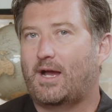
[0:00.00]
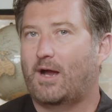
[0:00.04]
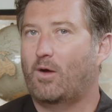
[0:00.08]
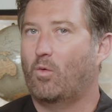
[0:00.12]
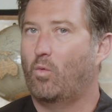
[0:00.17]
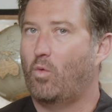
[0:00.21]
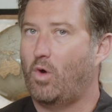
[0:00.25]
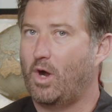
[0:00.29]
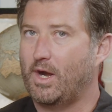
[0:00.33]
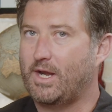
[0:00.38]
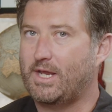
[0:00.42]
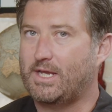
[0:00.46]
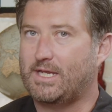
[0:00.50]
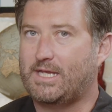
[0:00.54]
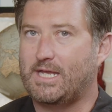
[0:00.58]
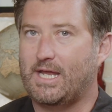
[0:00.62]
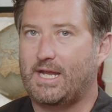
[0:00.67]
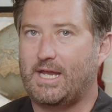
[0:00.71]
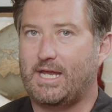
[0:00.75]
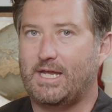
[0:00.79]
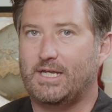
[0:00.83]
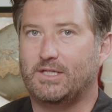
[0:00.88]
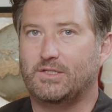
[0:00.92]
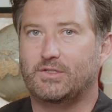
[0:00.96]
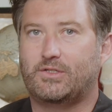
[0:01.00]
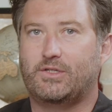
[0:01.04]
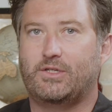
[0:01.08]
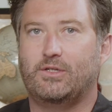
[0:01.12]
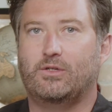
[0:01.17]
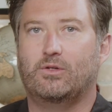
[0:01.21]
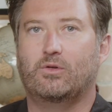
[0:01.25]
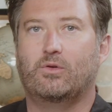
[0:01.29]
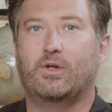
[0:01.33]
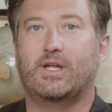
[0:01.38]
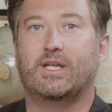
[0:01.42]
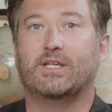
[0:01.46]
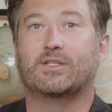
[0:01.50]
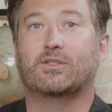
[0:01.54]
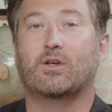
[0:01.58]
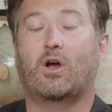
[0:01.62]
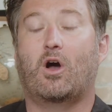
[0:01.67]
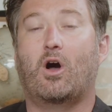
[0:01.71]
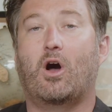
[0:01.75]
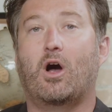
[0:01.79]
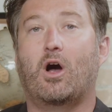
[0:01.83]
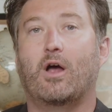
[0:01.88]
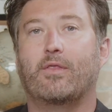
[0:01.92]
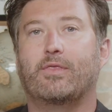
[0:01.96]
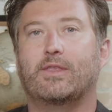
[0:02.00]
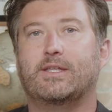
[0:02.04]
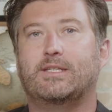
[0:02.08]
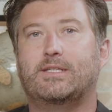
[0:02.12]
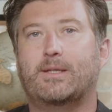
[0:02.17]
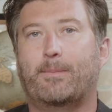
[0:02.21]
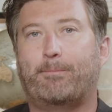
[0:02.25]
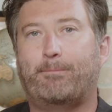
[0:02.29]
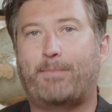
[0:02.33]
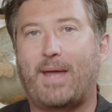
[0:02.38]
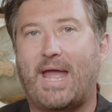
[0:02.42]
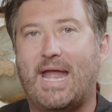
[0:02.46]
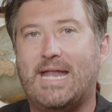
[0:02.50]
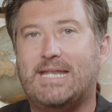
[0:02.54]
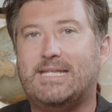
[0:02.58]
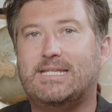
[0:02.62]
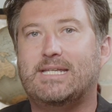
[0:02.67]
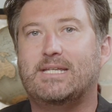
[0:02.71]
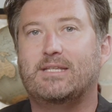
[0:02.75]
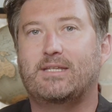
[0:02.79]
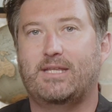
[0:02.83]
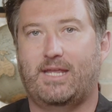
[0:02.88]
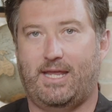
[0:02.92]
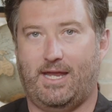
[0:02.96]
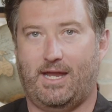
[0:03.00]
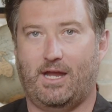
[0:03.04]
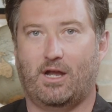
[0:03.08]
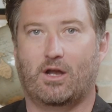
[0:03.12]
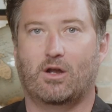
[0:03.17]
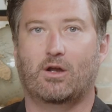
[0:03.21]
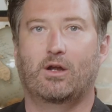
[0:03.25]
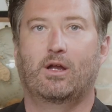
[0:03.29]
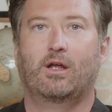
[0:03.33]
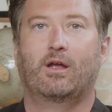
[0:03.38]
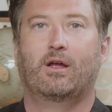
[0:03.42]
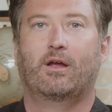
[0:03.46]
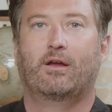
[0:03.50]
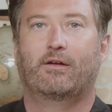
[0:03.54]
I want to get into is on the dependent care